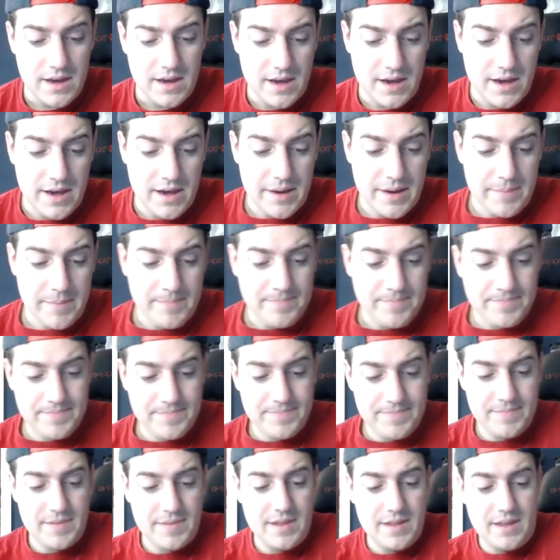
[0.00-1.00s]
Um,
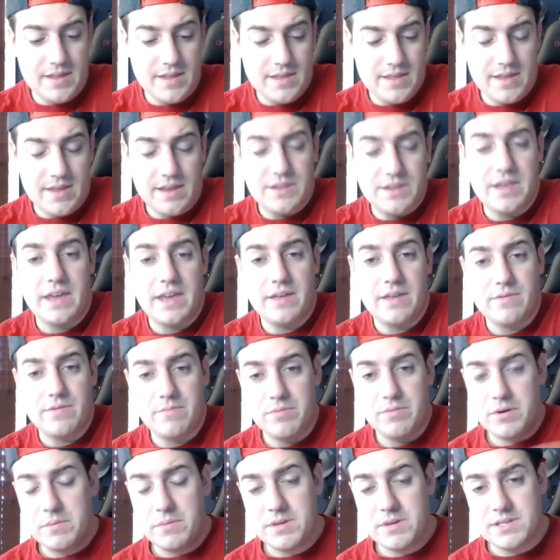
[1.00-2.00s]
they take
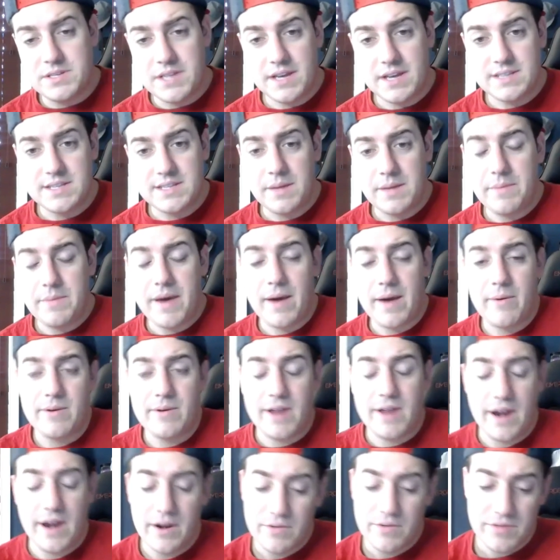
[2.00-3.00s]
pretty much take a step
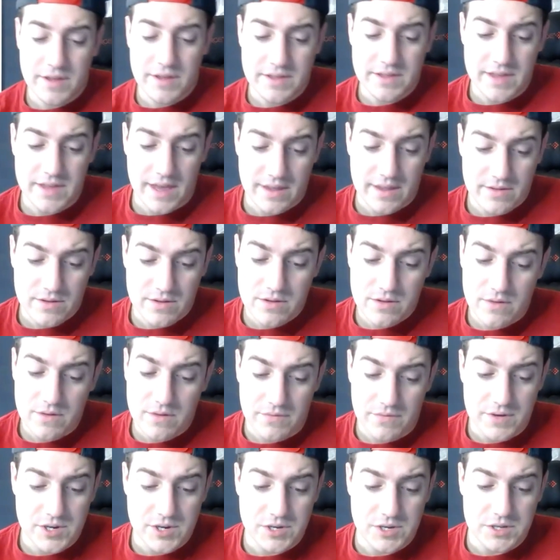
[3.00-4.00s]
backward. I don't think they
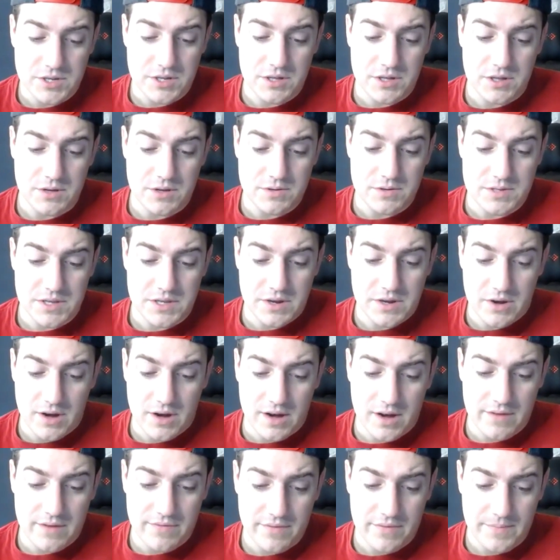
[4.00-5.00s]
officially closed it
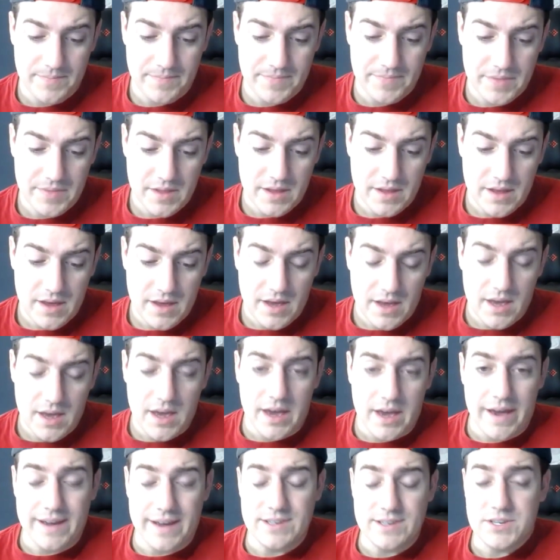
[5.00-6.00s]
off.
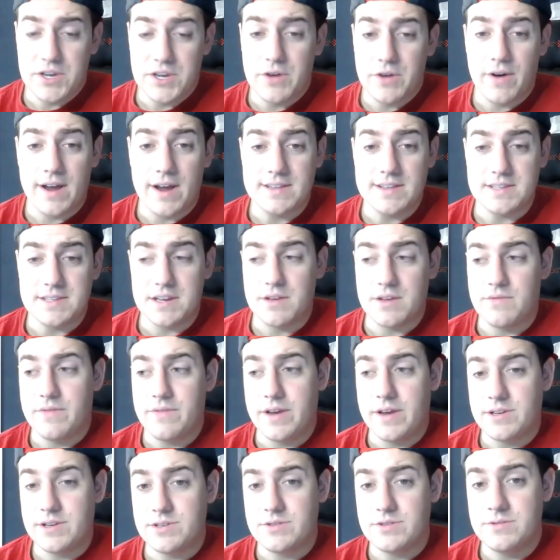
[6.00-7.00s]
Uh, she cries in a
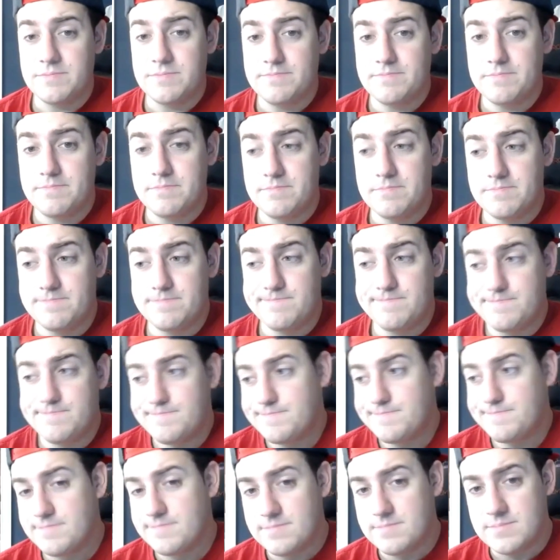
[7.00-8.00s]
confessional.
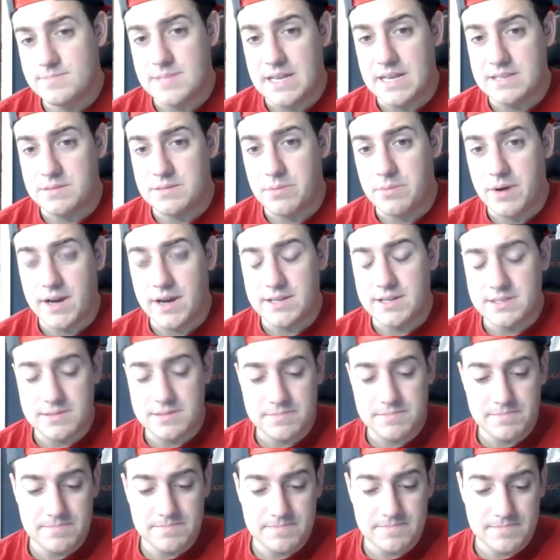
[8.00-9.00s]
Not surprised.
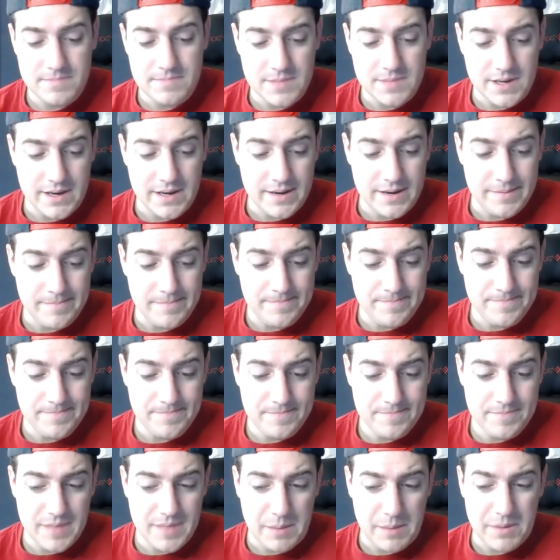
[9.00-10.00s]
Um,
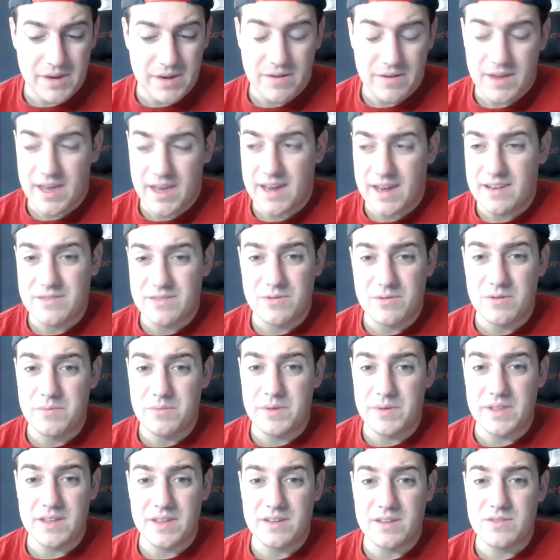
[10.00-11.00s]
I mean, again, it's only
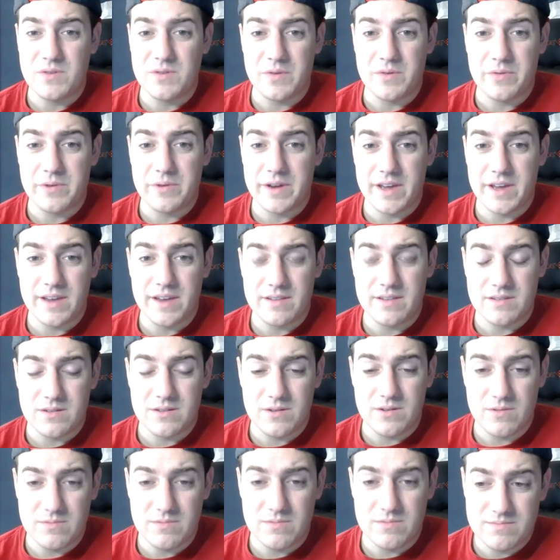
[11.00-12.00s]
been like two or three days,
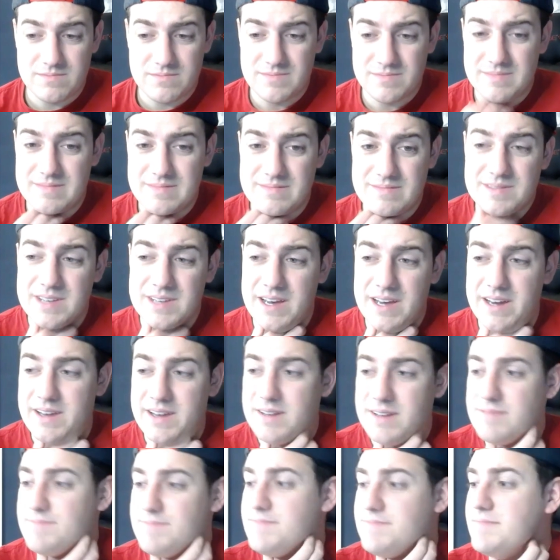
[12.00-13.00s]
so it's kind
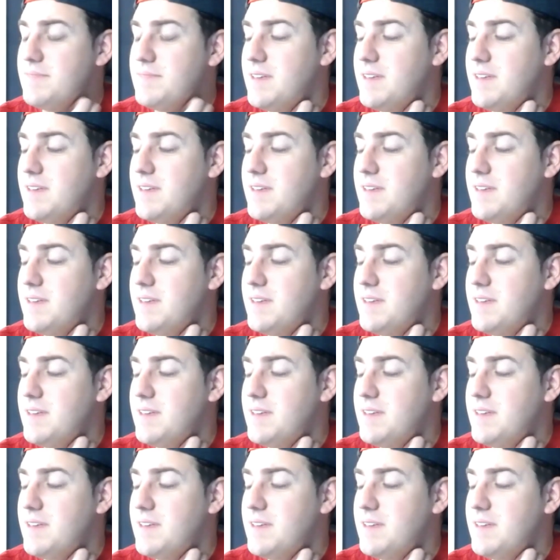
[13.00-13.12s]
of.